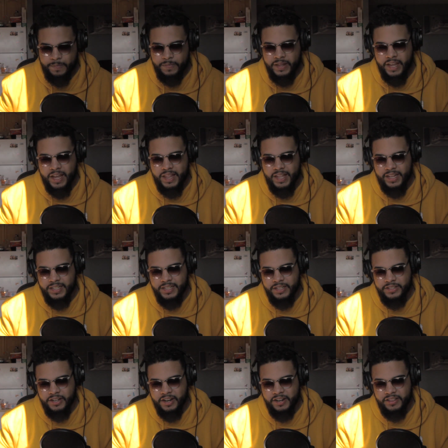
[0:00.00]
And then he tells
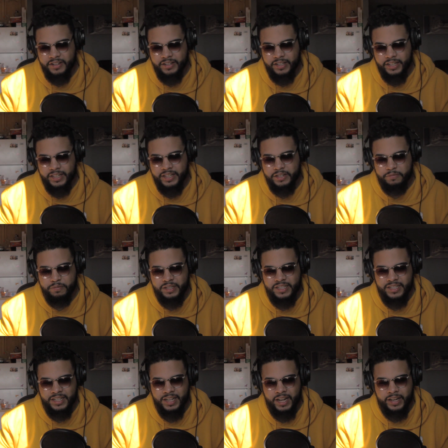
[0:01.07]
Arthur, like, "Can you please
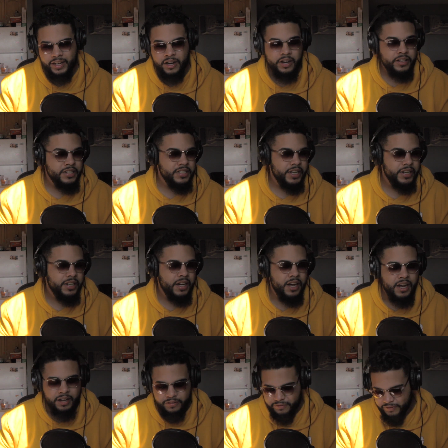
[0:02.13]
unlock it?" Arthur's like, "Oh,
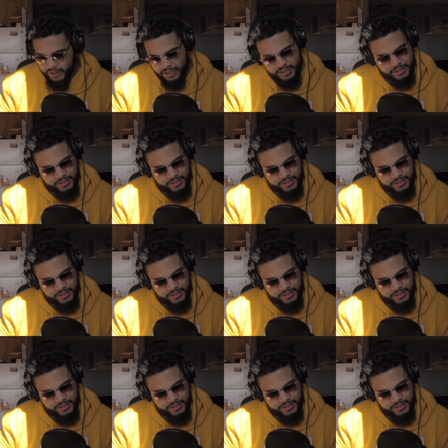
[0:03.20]
fuck."